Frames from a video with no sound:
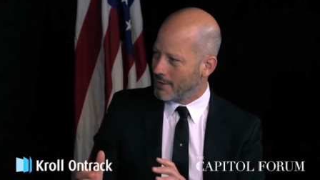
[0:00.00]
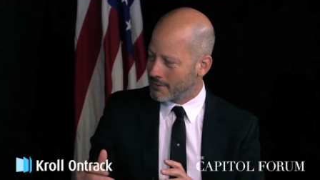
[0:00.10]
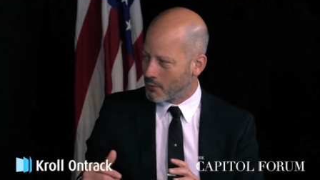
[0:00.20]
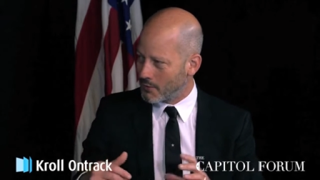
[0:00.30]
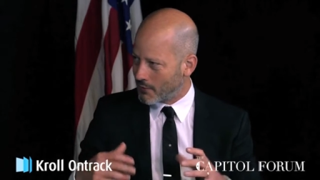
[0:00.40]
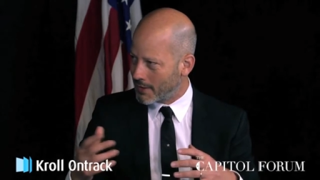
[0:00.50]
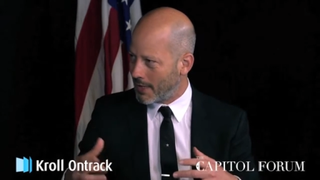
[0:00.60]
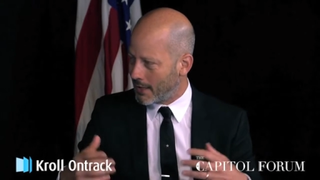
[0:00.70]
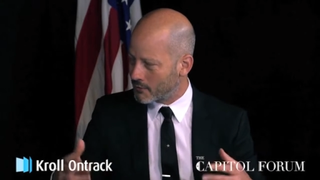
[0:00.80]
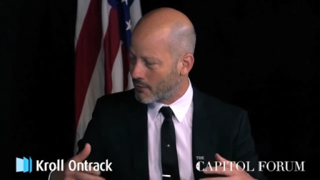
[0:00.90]
So we tried to
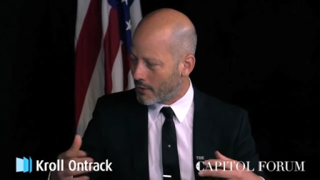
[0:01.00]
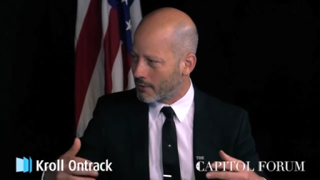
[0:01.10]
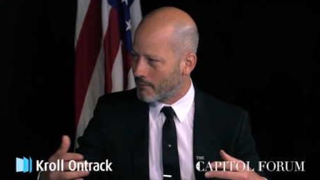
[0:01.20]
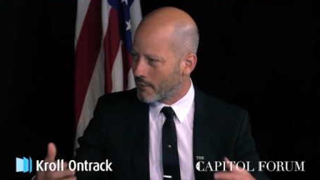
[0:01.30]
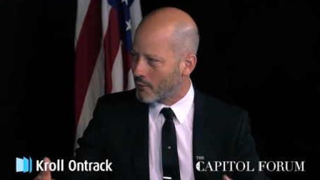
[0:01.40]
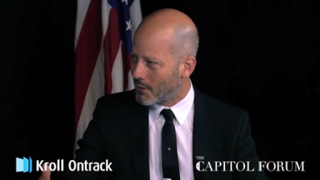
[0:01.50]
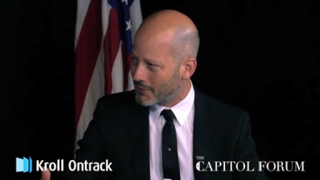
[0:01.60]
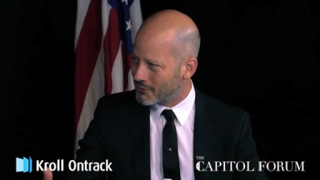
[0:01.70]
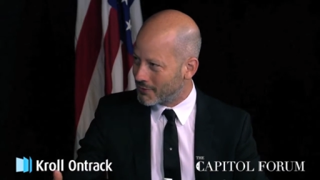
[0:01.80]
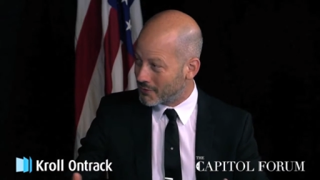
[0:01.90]
answer all of their
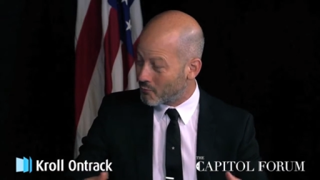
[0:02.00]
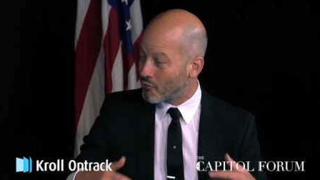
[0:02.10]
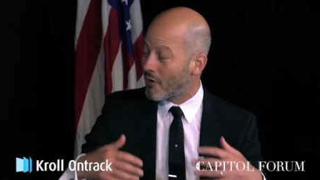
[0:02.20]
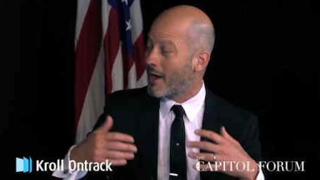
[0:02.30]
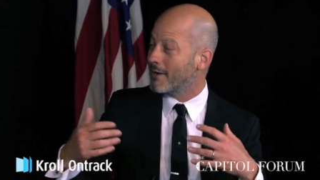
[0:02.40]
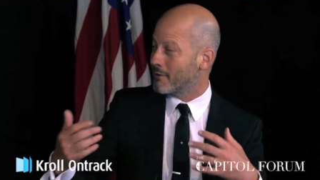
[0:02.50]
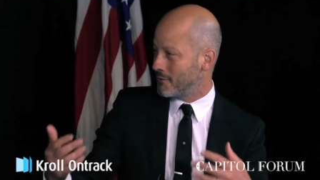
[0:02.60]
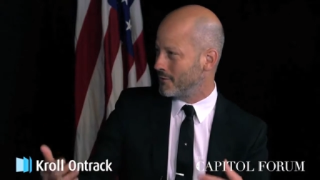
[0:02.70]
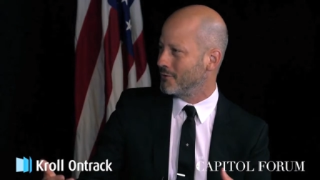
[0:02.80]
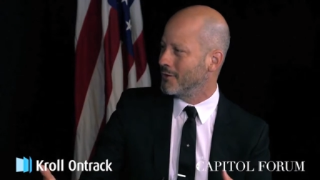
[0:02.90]
questions prior
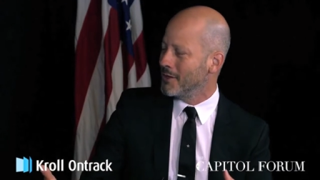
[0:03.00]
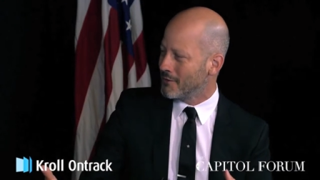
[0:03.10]
to